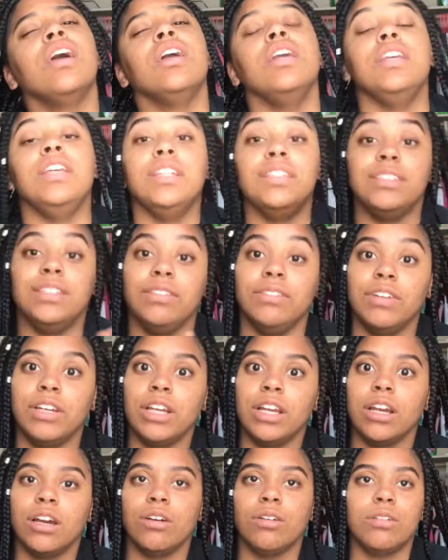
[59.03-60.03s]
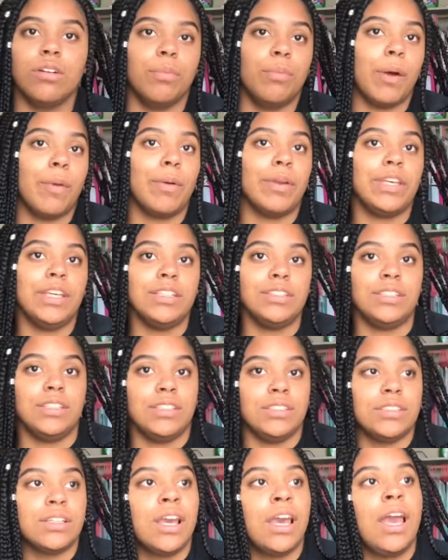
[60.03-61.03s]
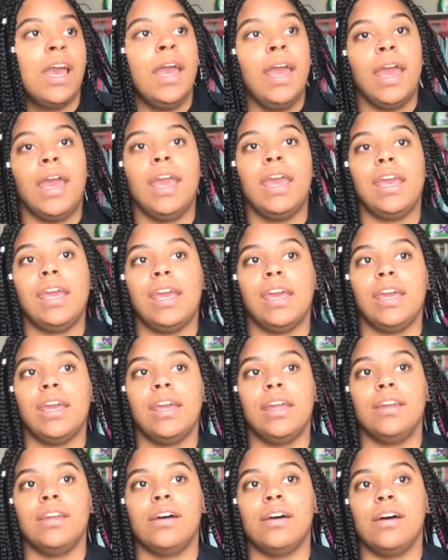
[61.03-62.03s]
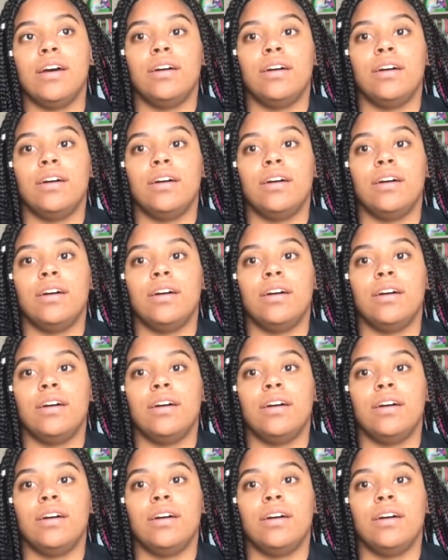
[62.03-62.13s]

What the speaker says: Yeezy video about my Yeezys. And